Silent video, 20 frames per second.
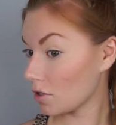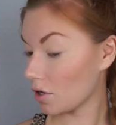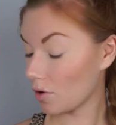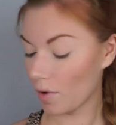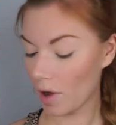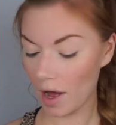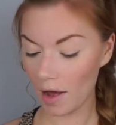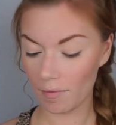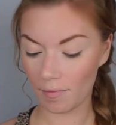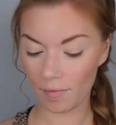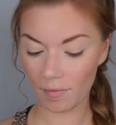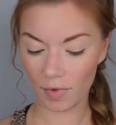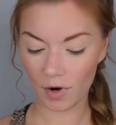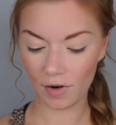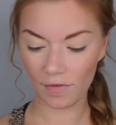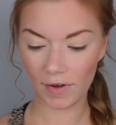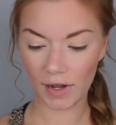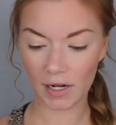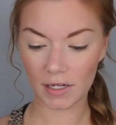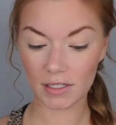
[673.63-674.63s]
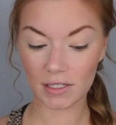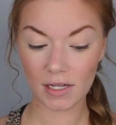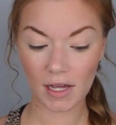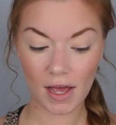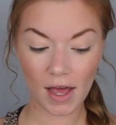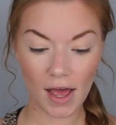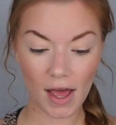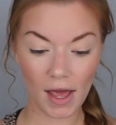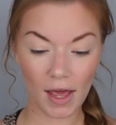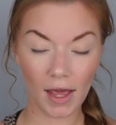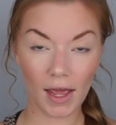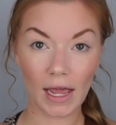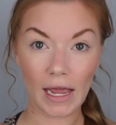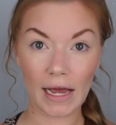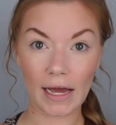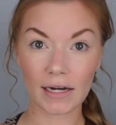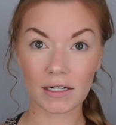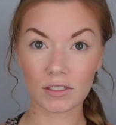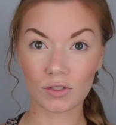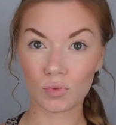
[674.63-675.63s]
Okay, perfect.
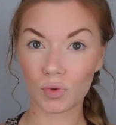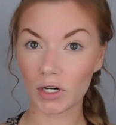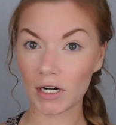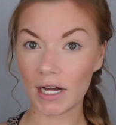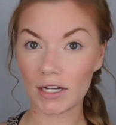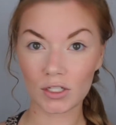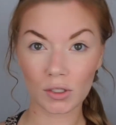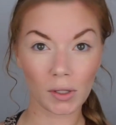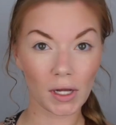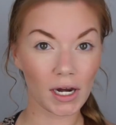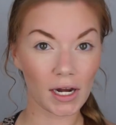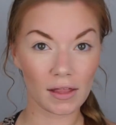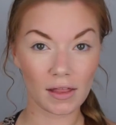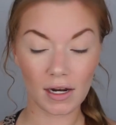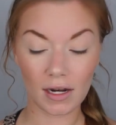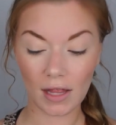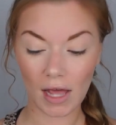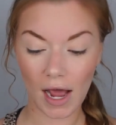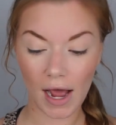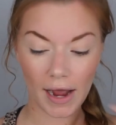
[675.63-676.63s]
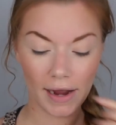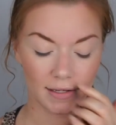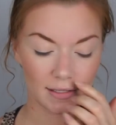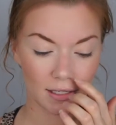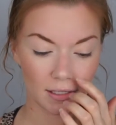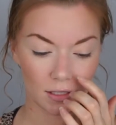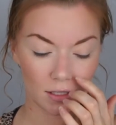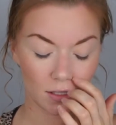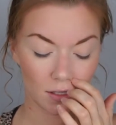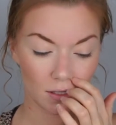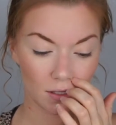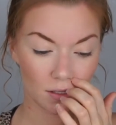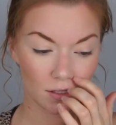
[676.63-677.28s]
And we're not doing anything to the eyes.